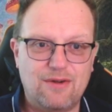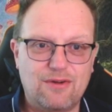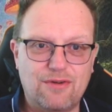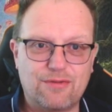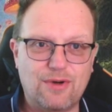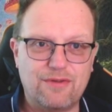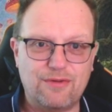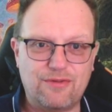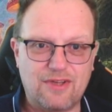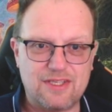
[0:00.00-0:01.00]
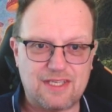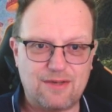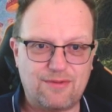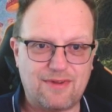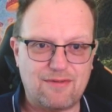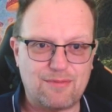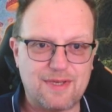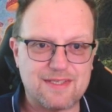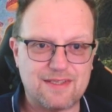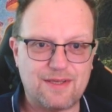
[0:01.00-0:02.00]
Got off quite a few search lands there with
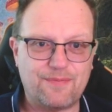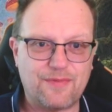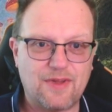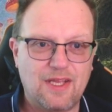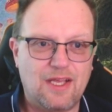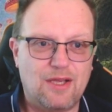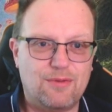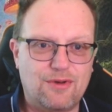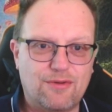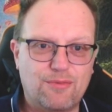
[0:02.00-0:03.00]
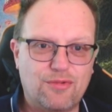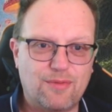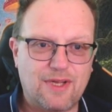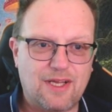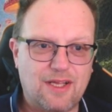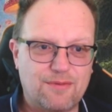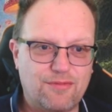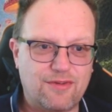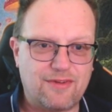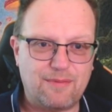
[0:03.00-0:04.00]
Mesa. Beautiful promenade,
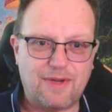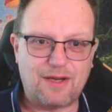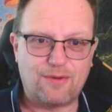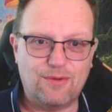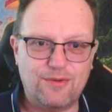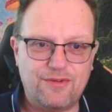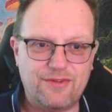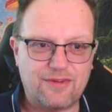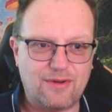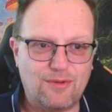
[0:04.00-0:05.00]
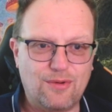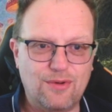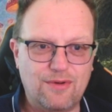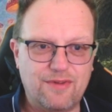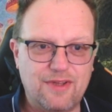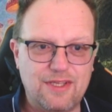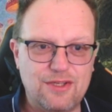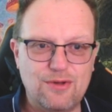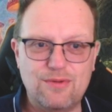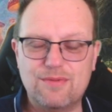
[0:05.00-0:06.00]
visiting backwaters, so all of the
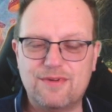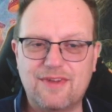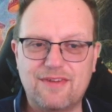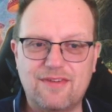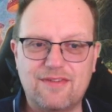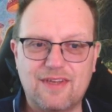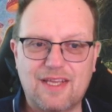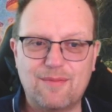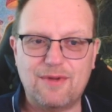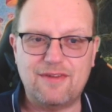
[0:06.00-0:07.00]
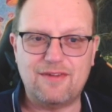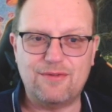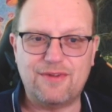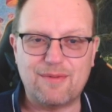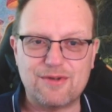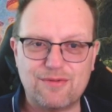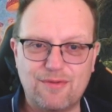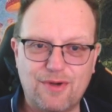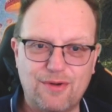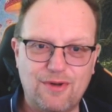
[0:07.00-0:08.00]
new deserts that come in and deal damage from
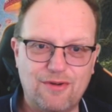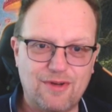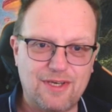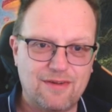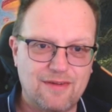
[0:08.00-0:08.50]
opponent are in.